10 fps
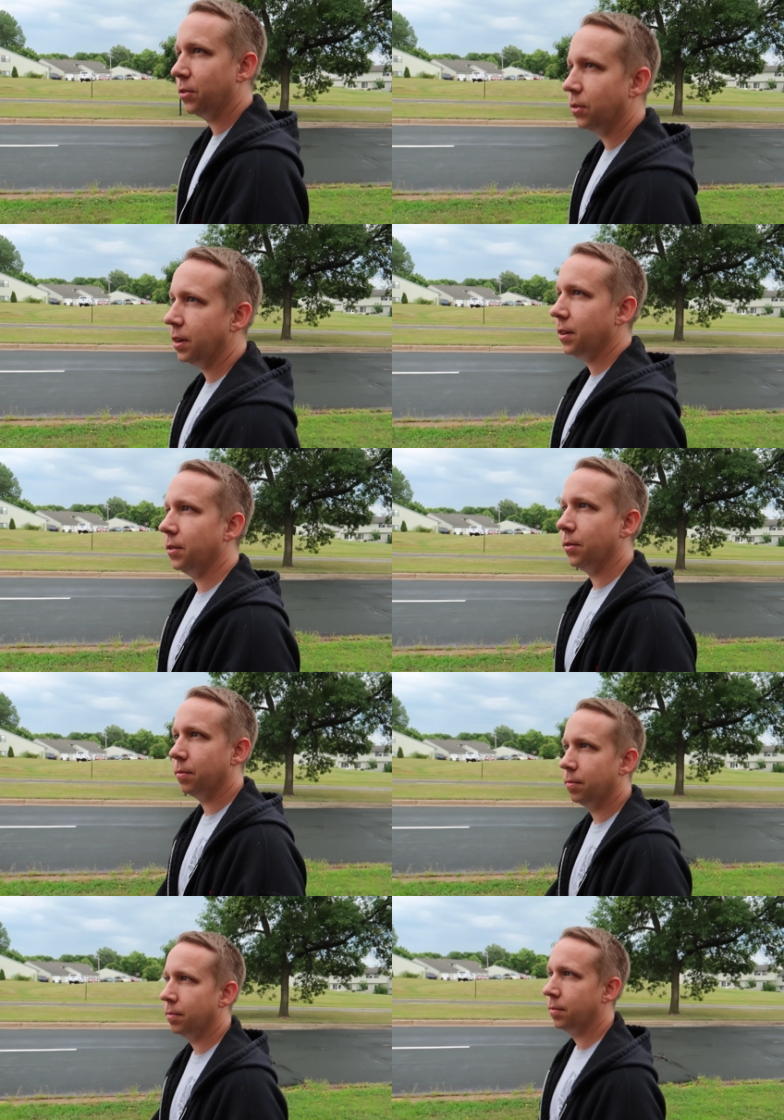try to
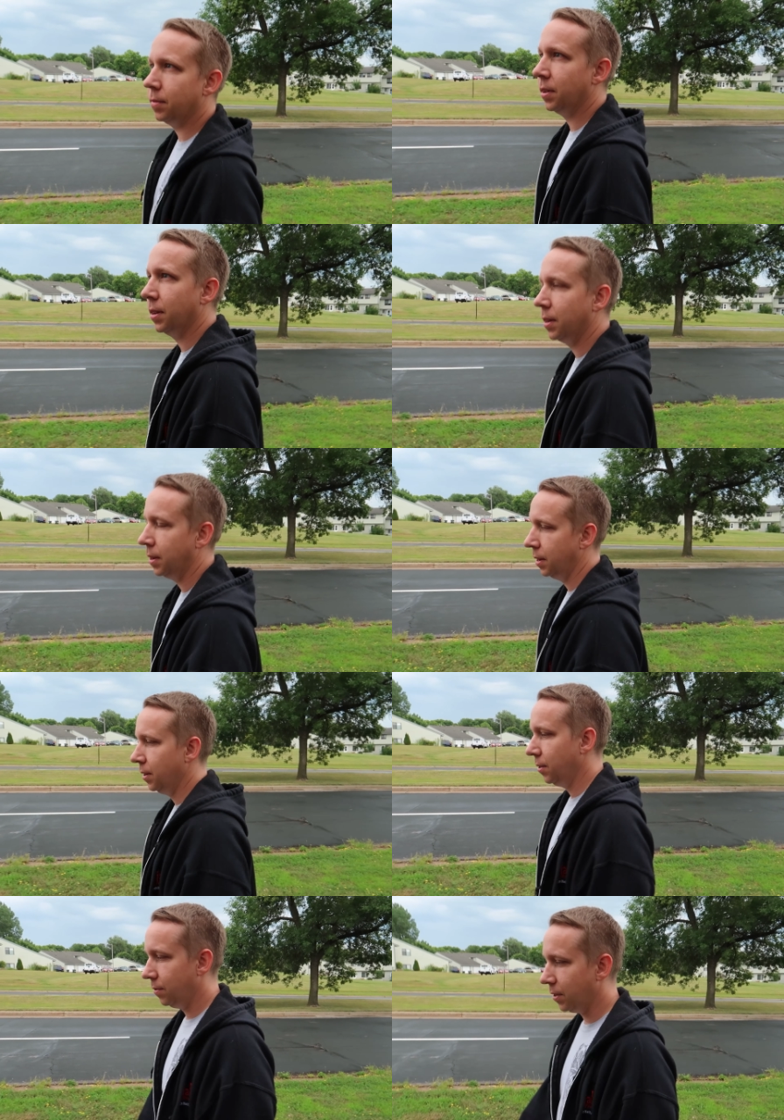
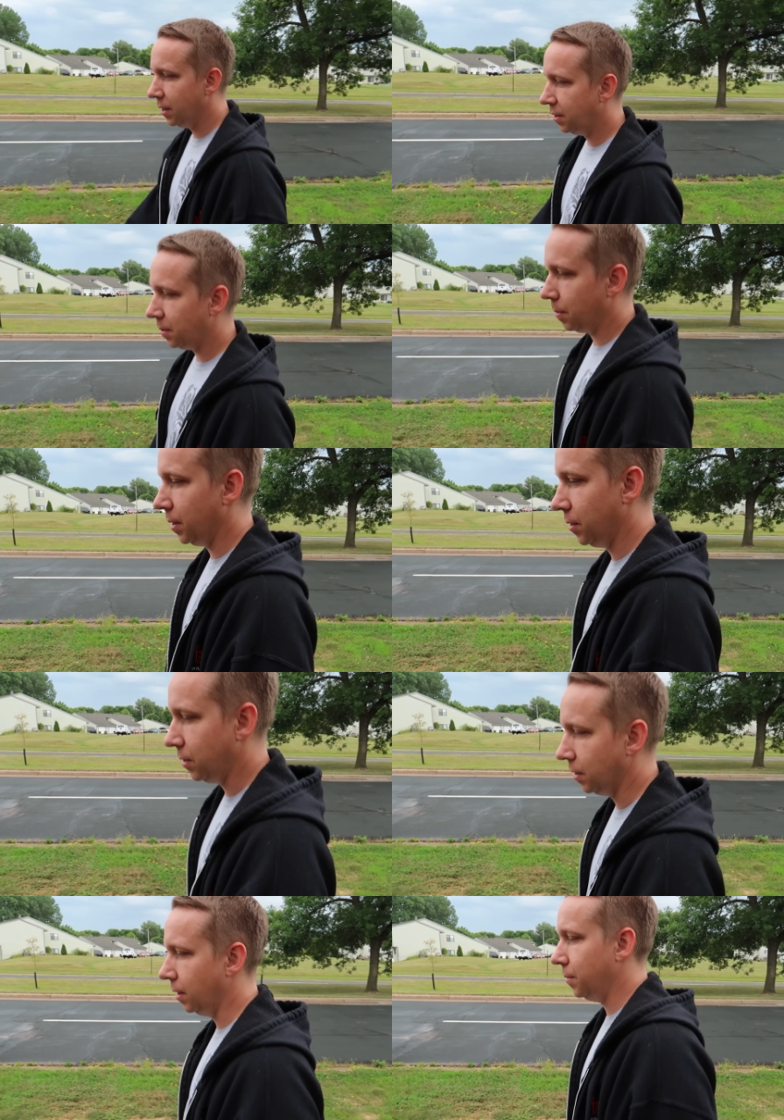find something
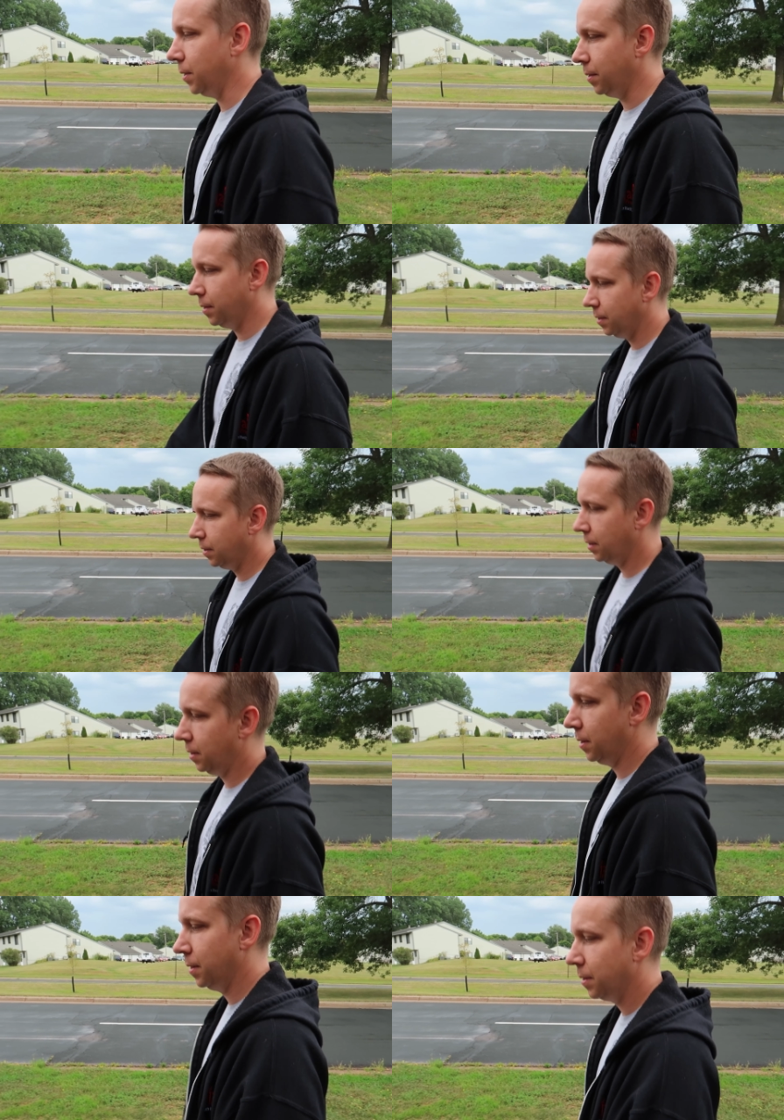to love in
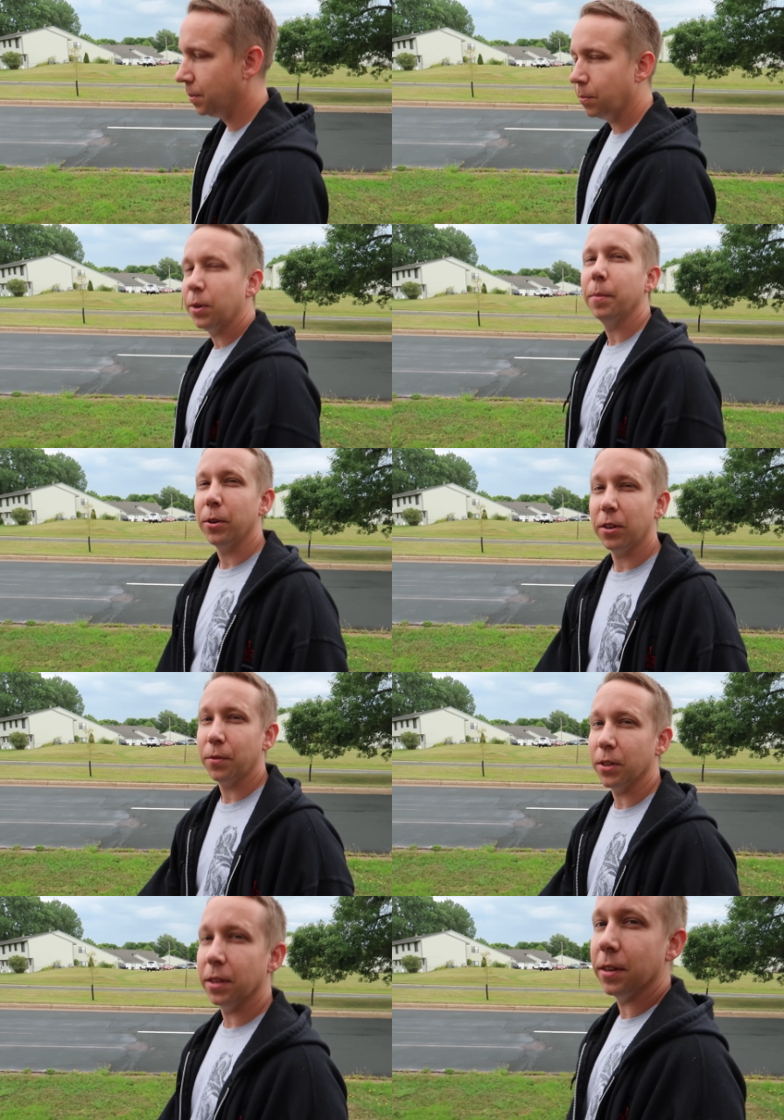pretty much
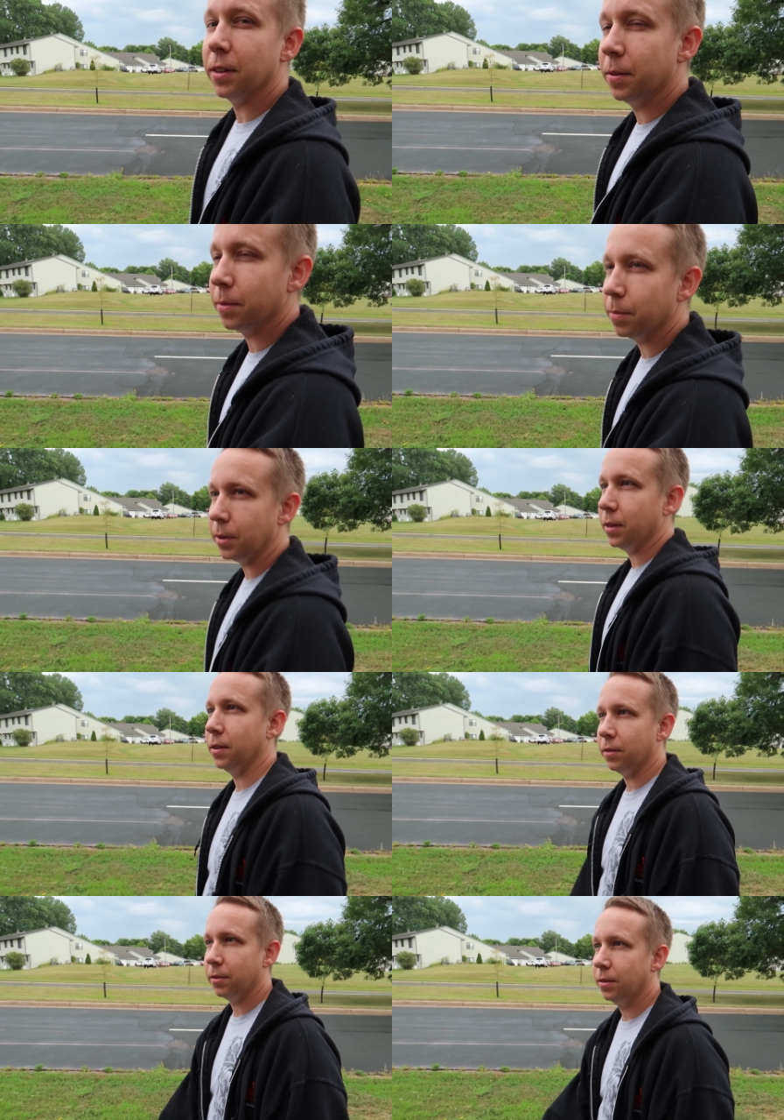everything
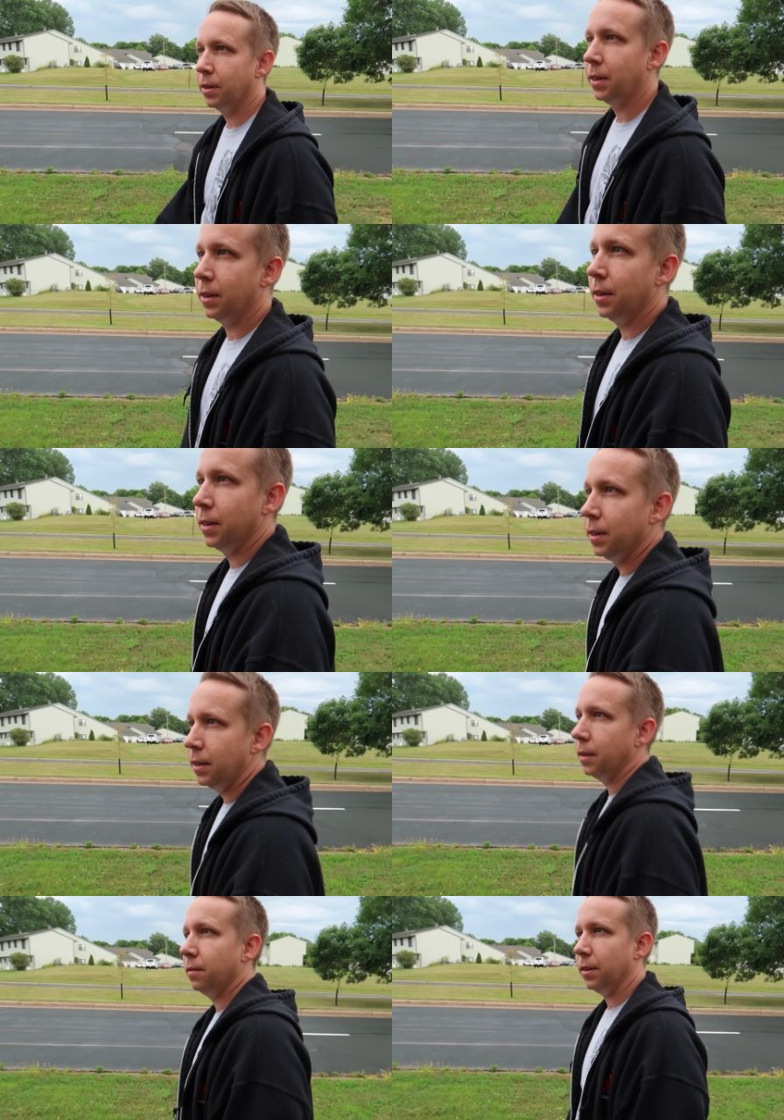because
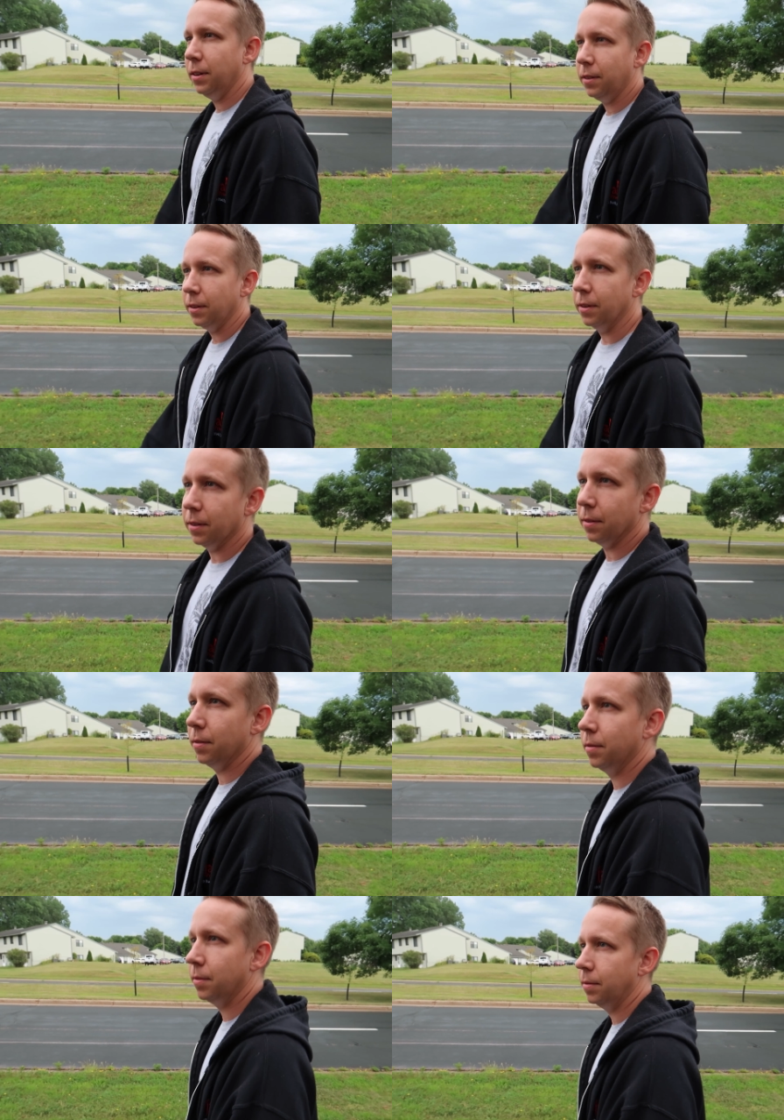it's easy to
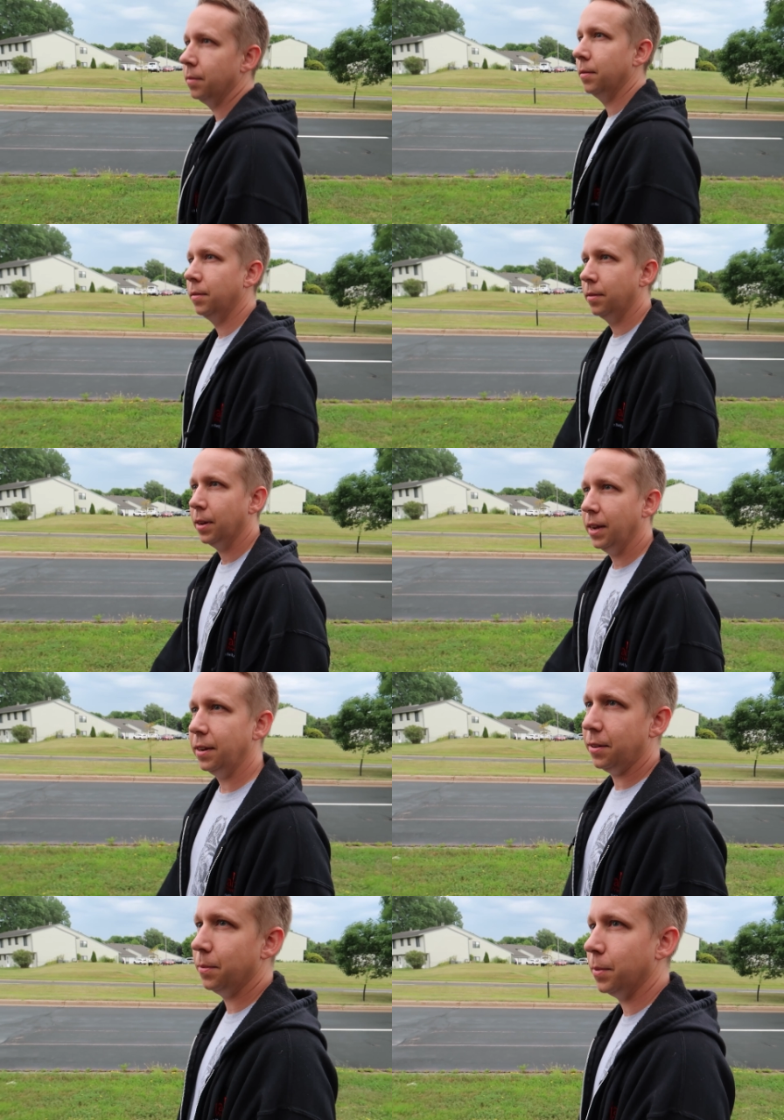
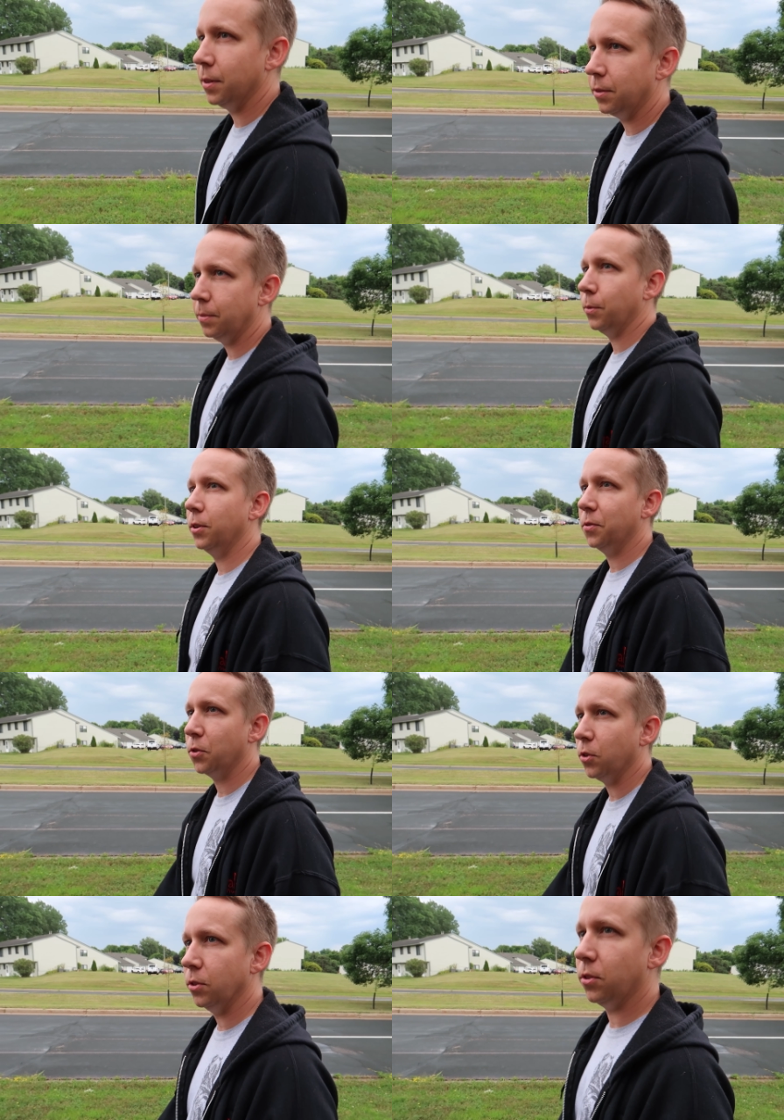hate, but it's more
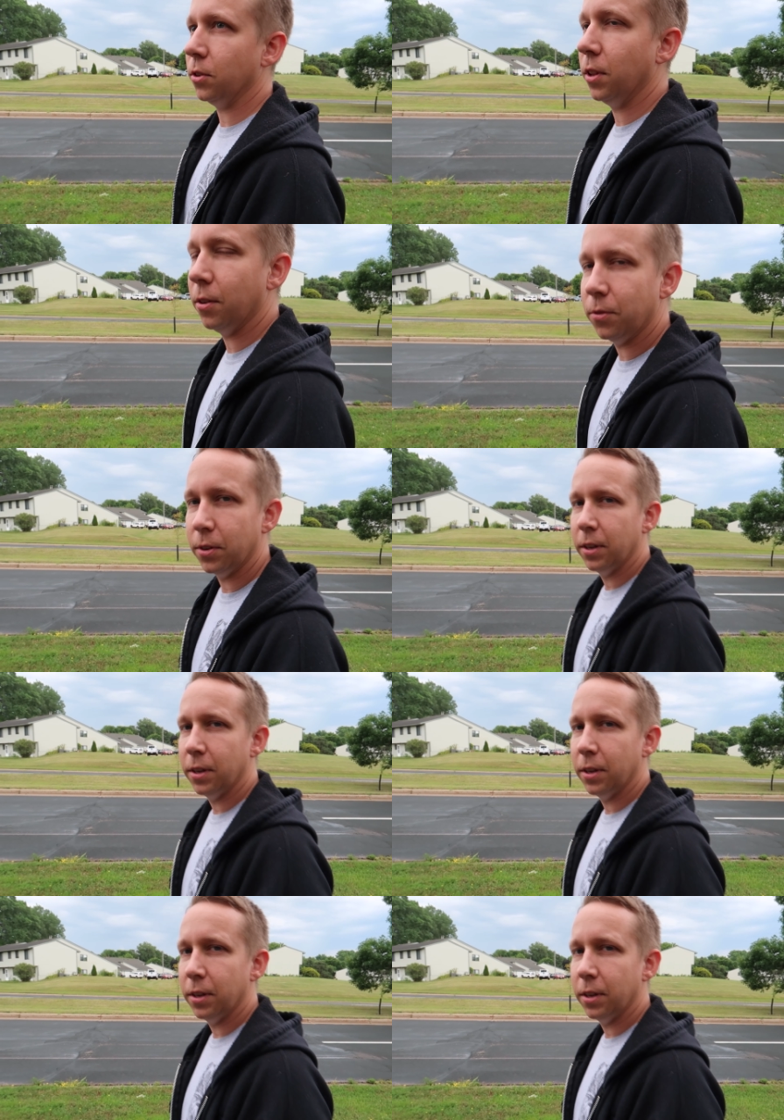difficult to love.